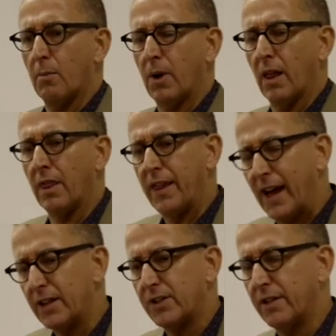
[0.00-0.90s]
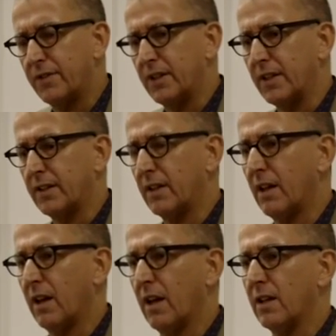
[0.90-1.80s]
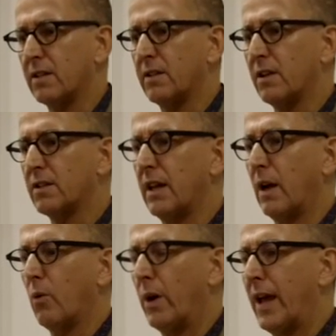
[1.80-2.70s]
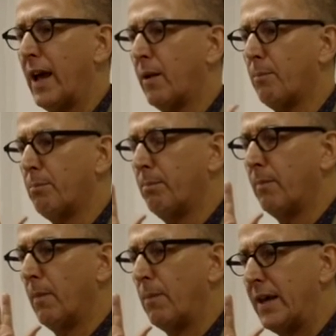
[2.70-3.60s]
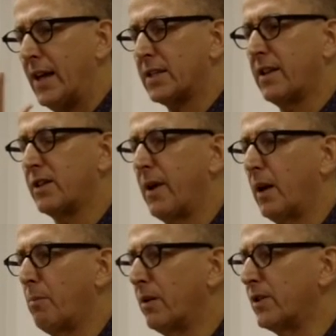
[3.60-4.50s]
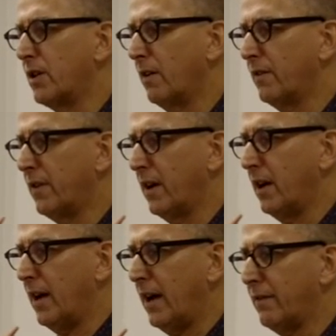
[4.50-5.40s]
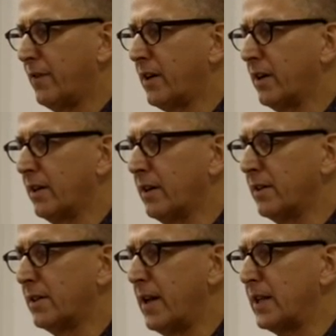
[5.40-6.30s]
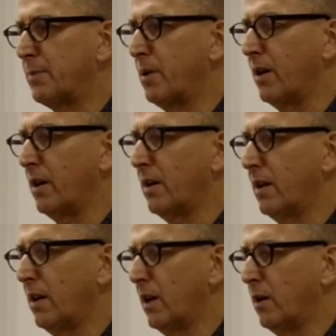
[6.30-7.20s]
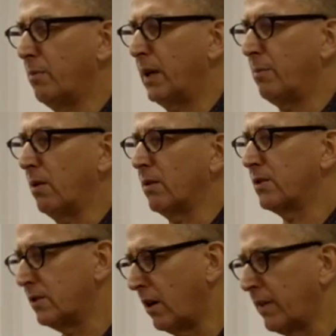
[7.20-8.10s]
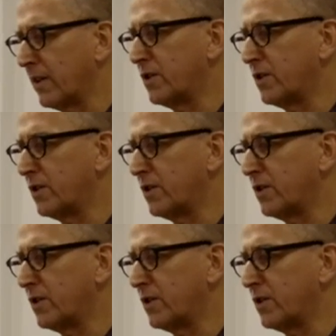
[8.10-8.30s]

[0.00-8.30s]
But that shifted such that we had by that stage, we had a bunch of African diaspora people joining the